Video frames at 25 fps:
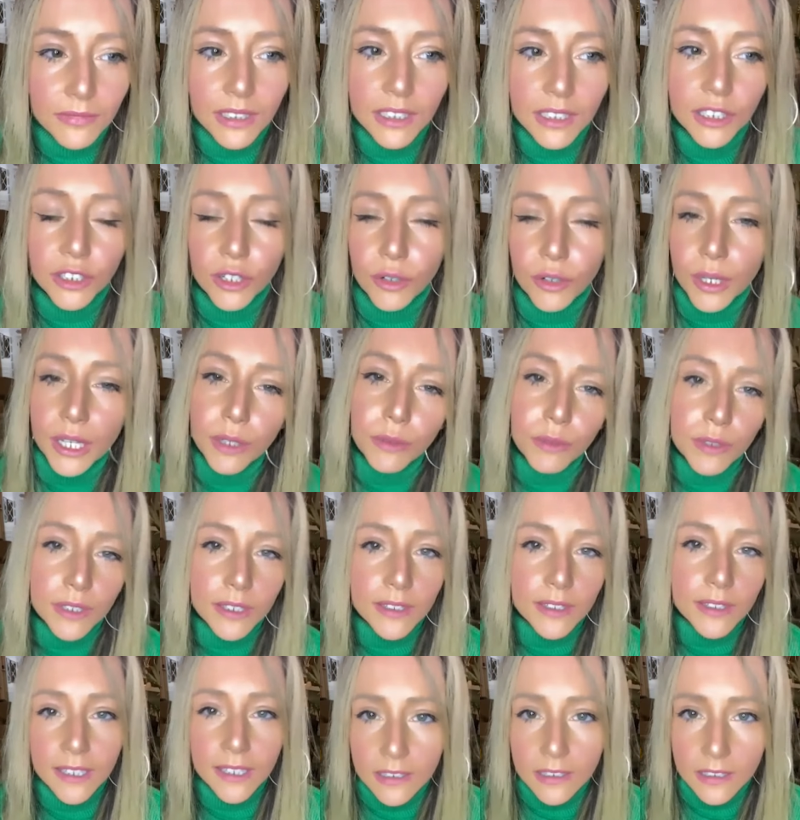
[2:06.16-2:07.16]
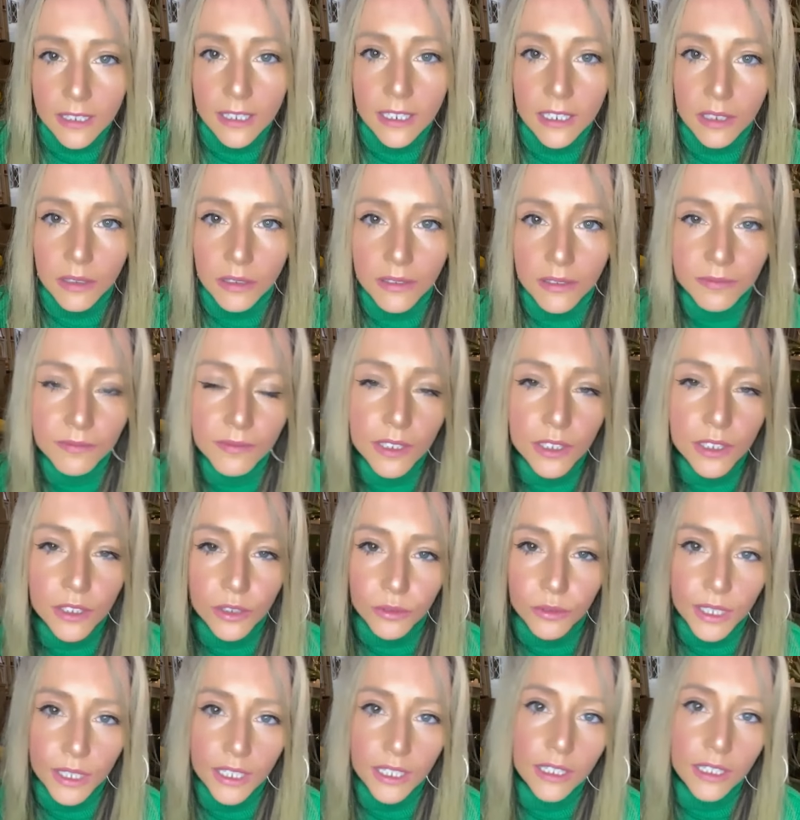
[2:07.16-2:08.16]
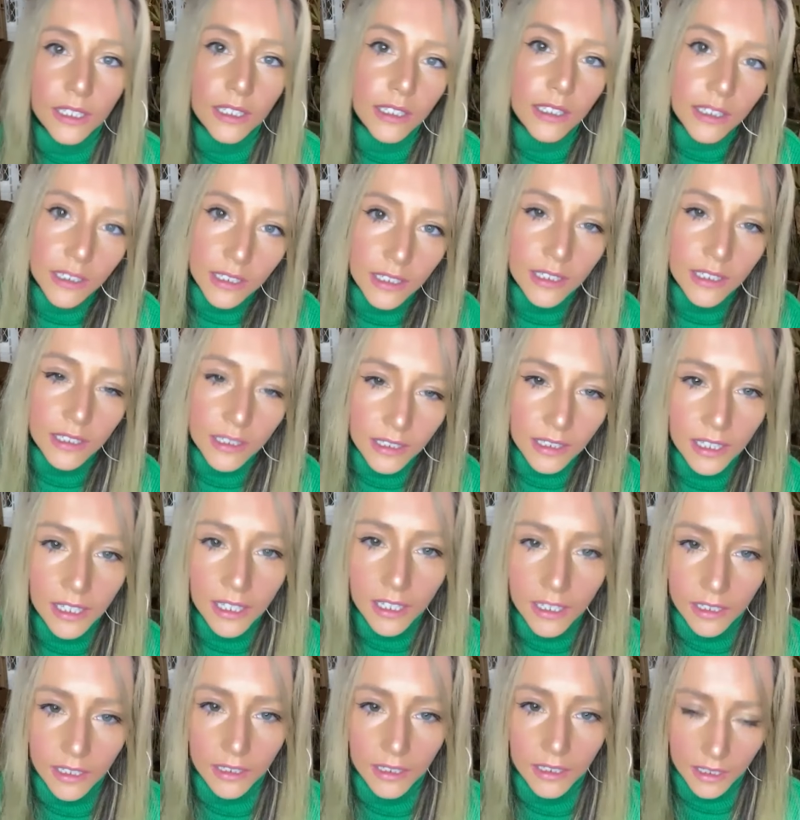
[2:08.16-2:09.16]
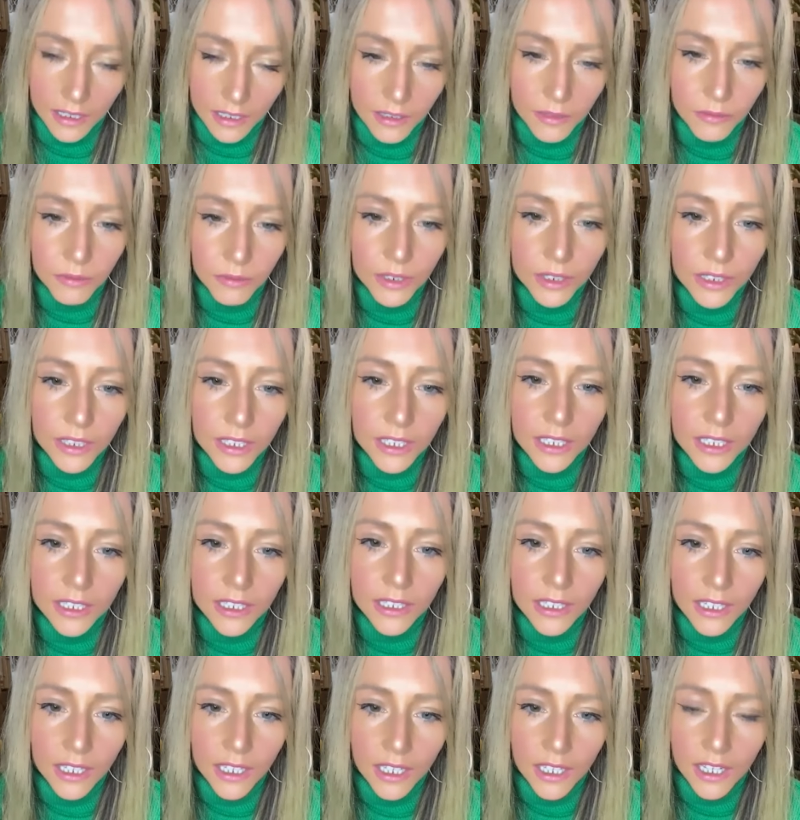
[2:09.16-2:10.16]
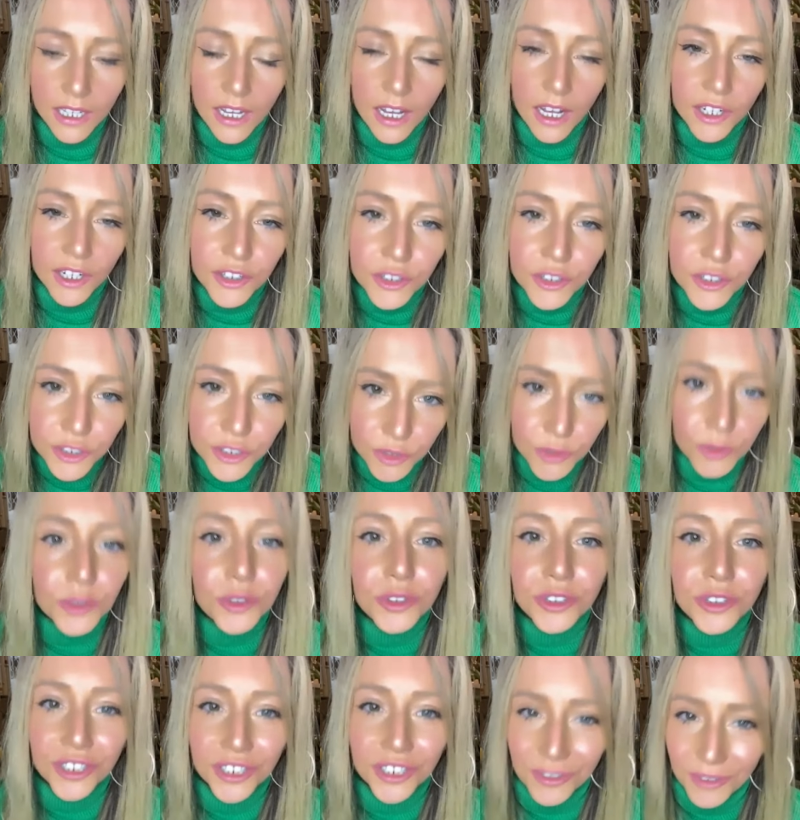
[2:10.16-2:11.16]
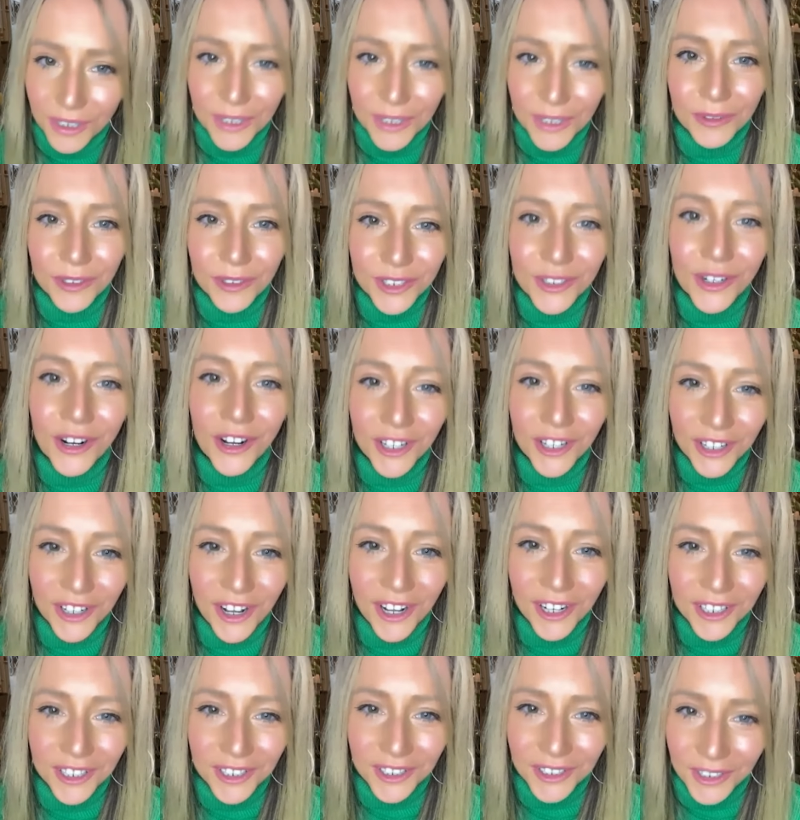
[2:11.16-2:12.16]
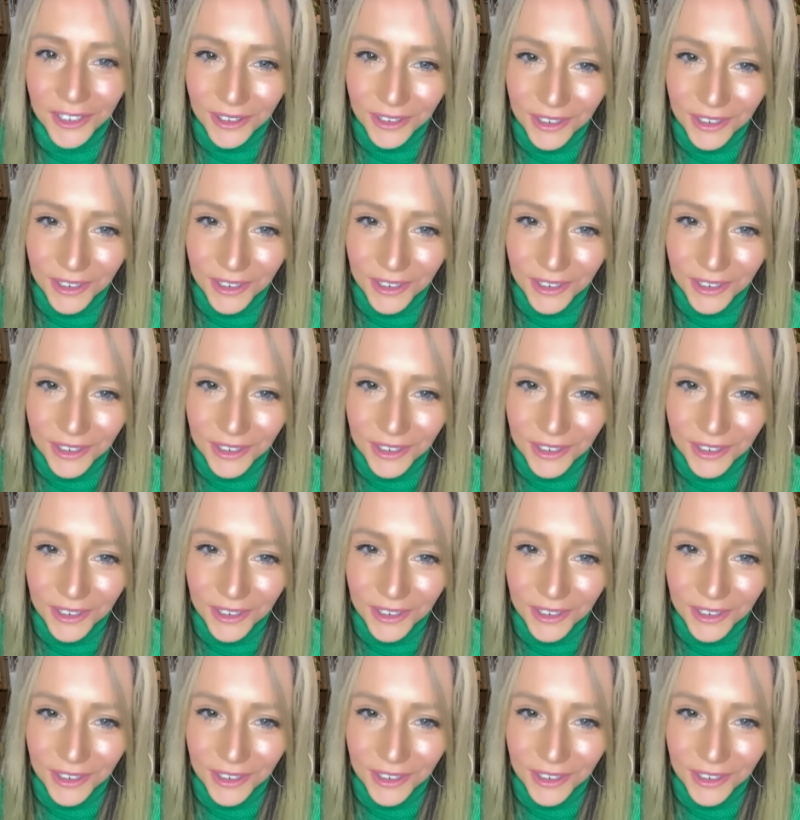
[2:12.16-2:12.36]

he was 16, so he really understood what was going on. He